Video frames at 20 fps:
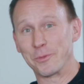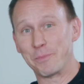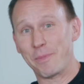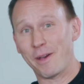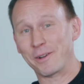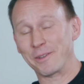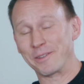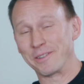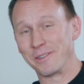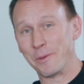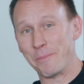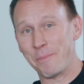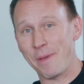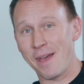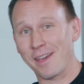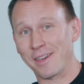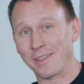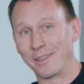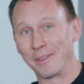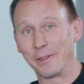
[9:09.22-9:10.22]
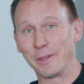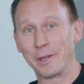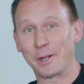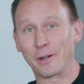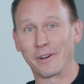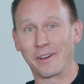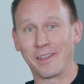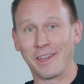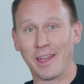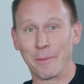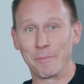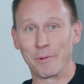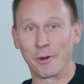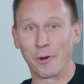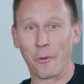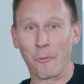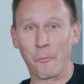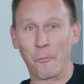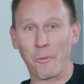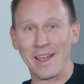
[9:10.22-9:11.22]
those bottles in the back of the liquor
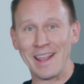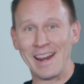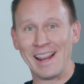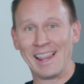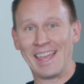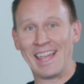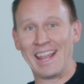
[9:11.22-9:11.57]
cabinet are white